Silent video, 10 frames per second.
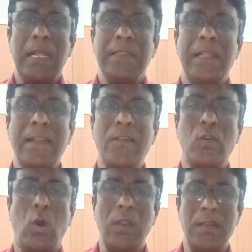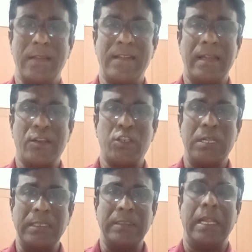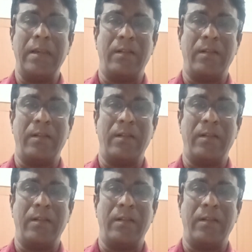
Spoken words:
This is called section 10